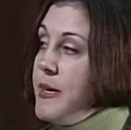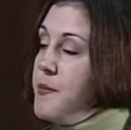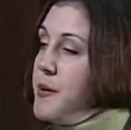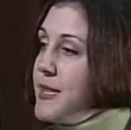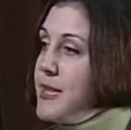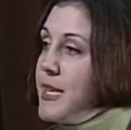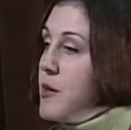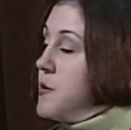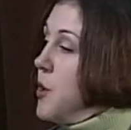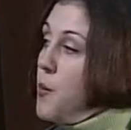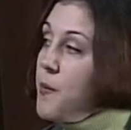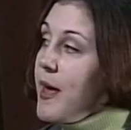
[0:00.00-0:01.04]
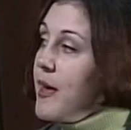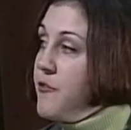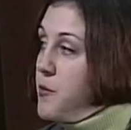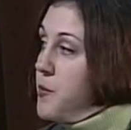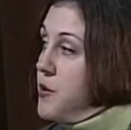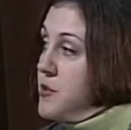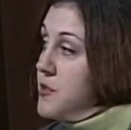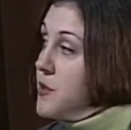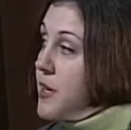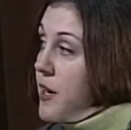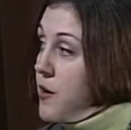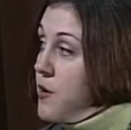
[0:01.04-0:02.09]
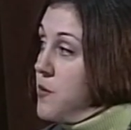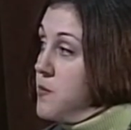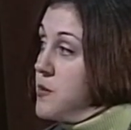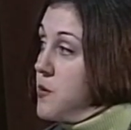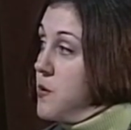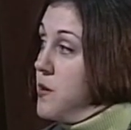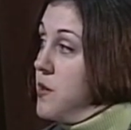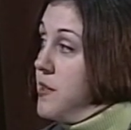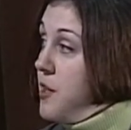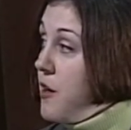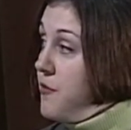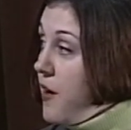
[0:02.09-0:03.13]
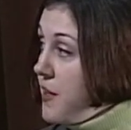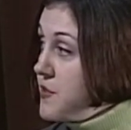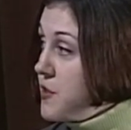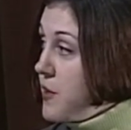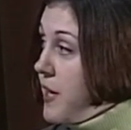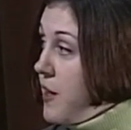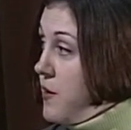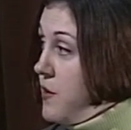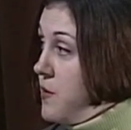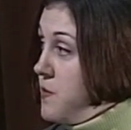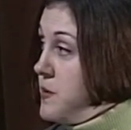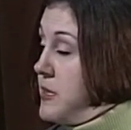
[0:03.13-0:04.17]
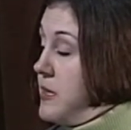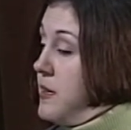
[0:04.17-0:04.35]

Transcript: but they don't pay for personal care homes or adult foster care homes.